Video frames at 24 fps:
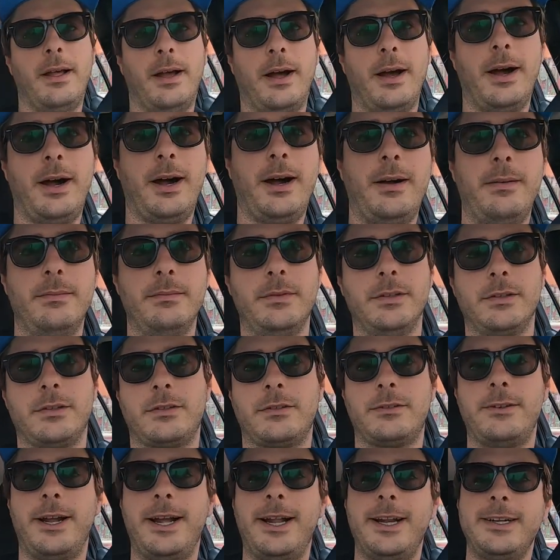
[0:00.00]
the
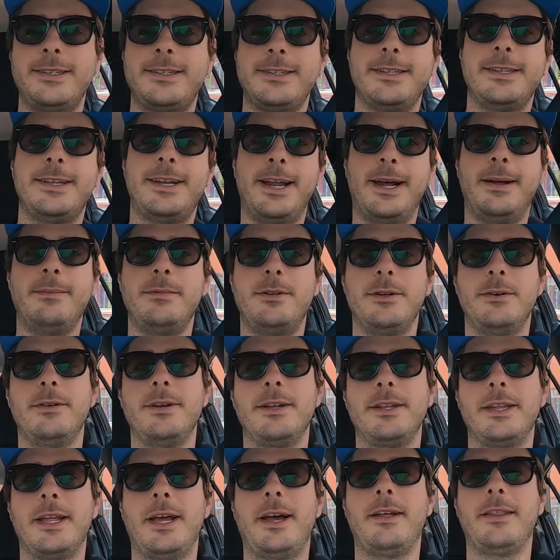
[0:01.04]
strategy that I'm
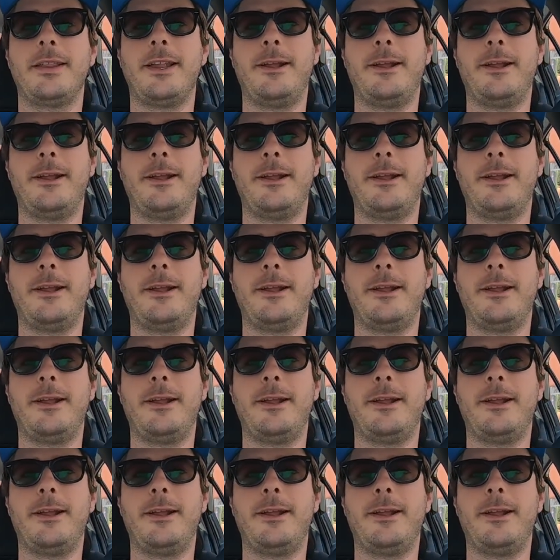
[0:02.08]
doing now,